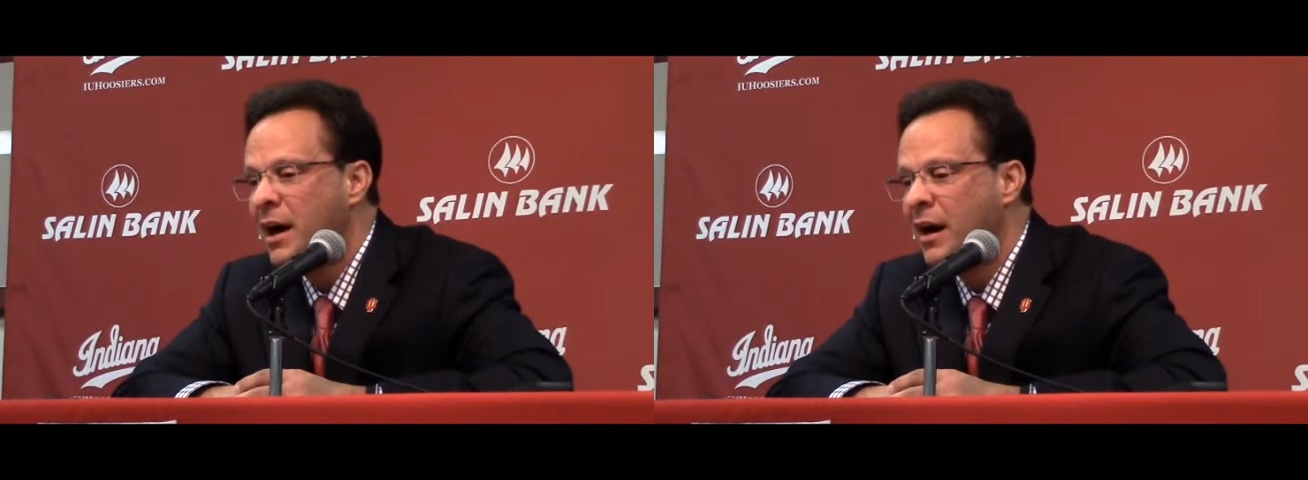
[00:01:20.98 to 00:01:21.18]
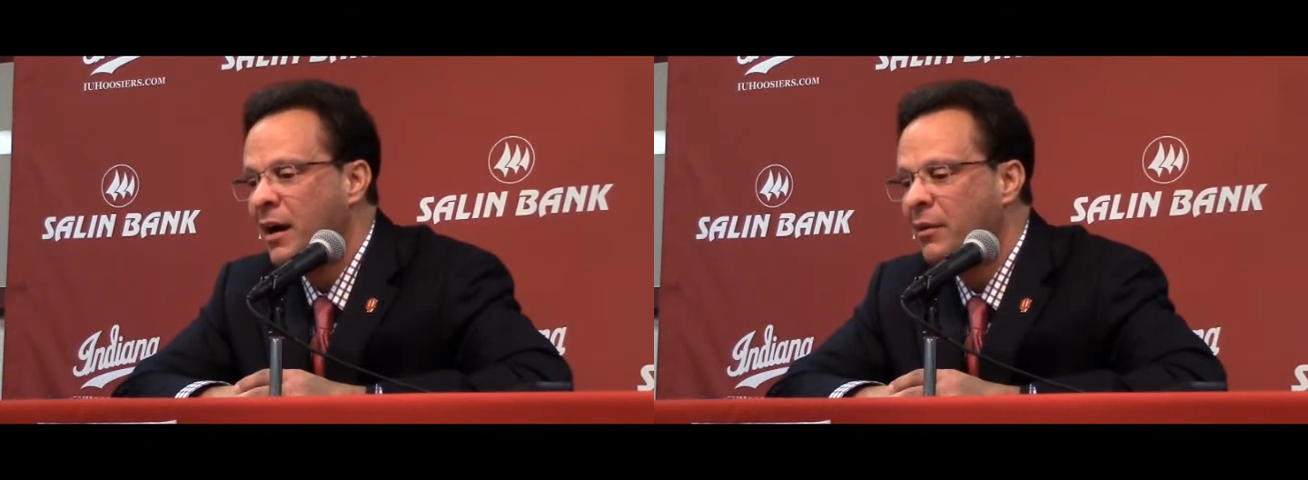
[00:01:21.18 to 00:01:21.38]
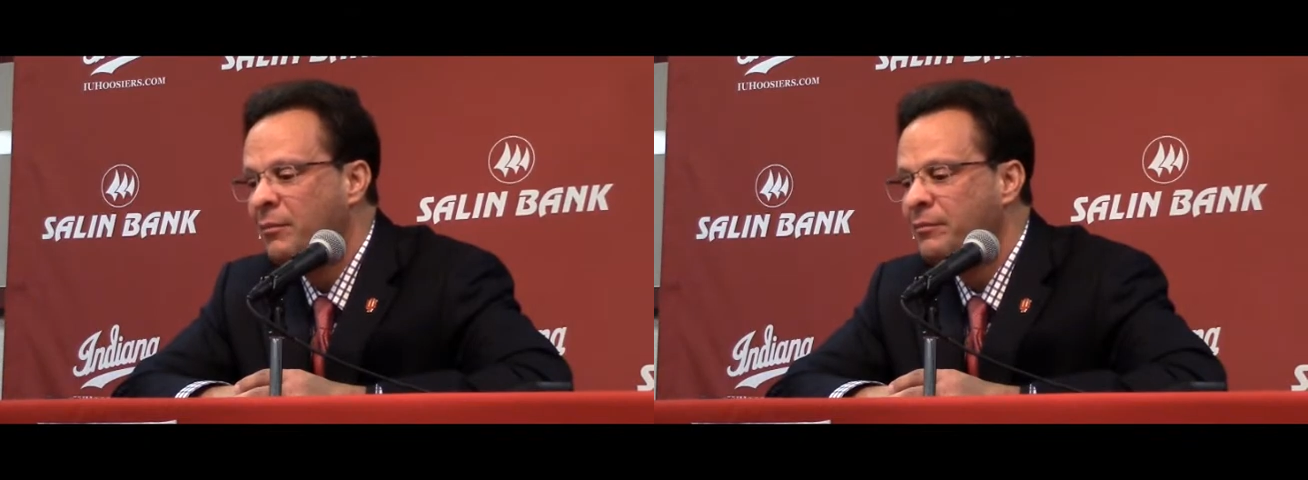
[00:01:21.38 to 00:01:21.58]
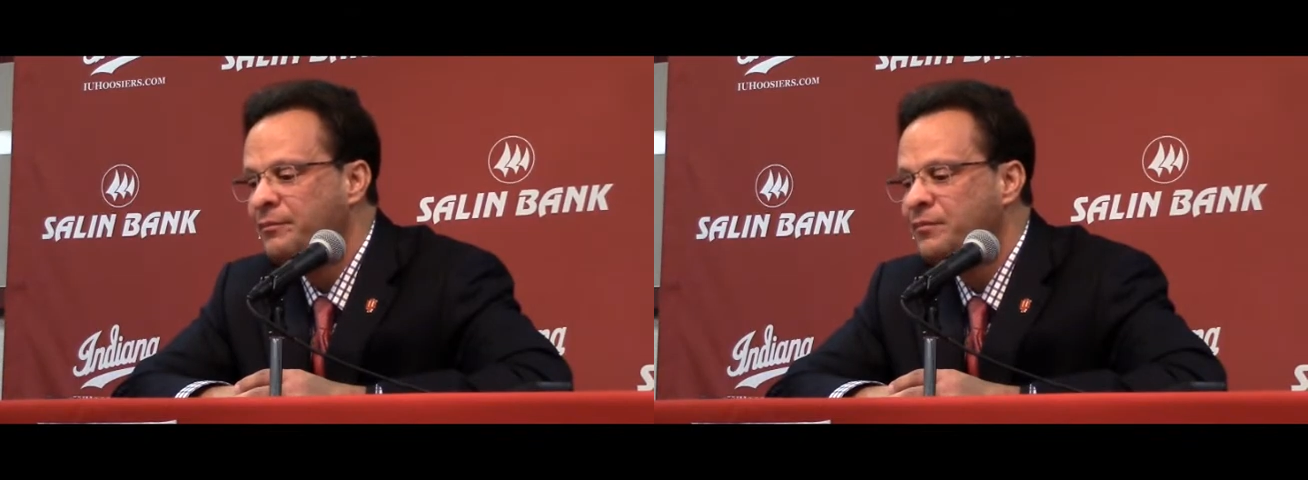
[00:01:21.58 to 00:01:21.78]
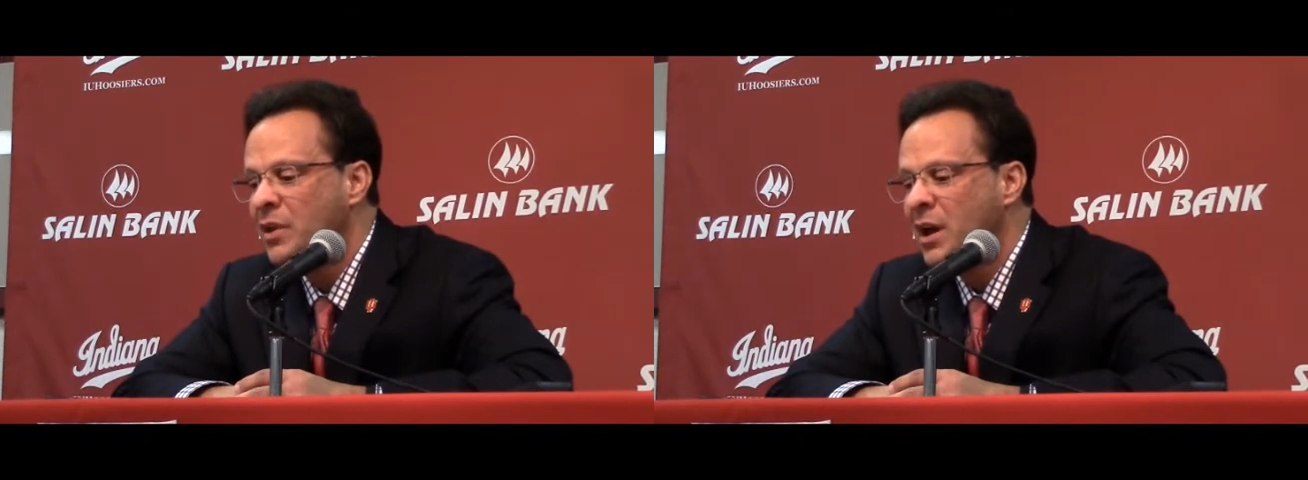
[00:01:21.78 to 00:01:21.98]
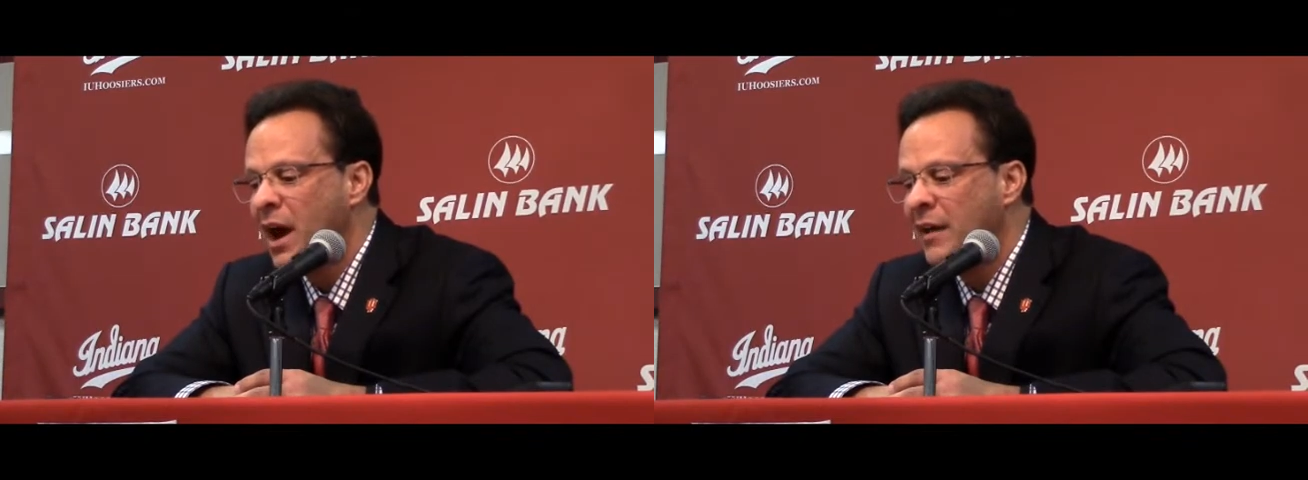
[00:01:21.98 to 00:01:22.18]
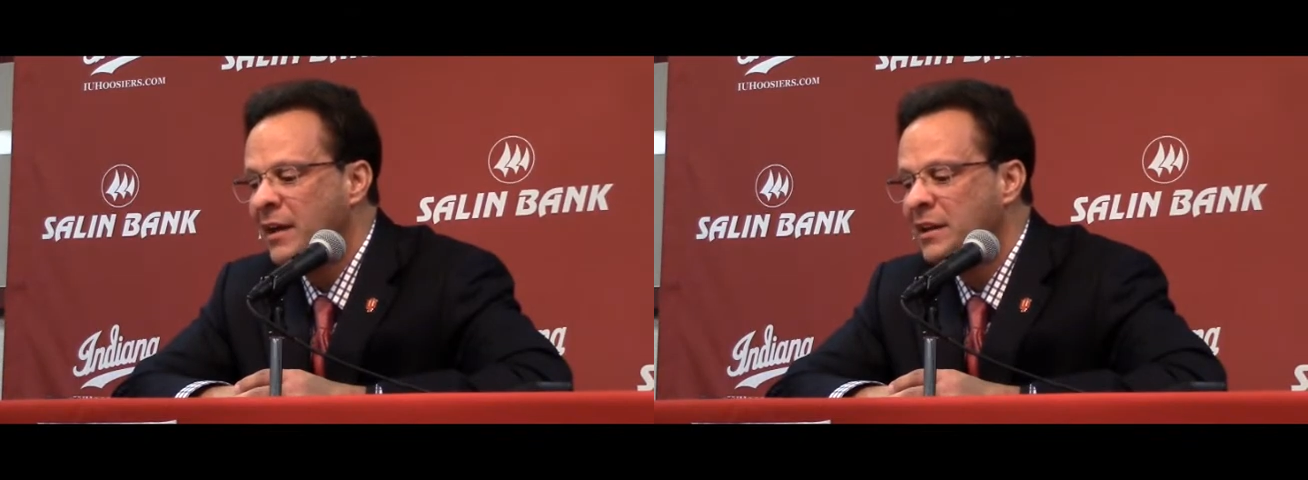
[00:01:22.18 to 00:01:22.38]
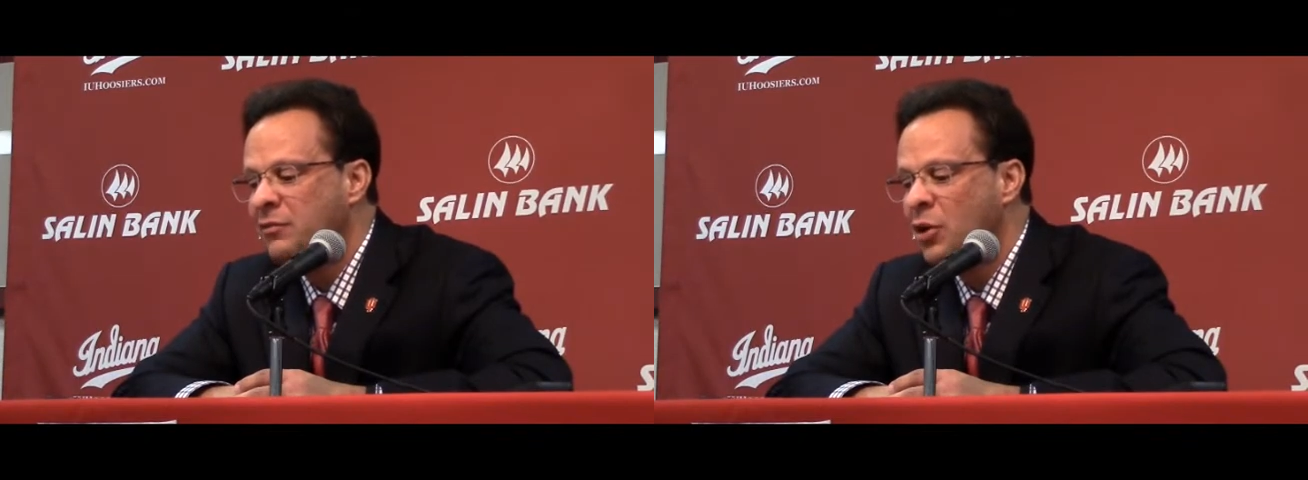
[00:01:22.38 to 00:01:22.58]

I think they've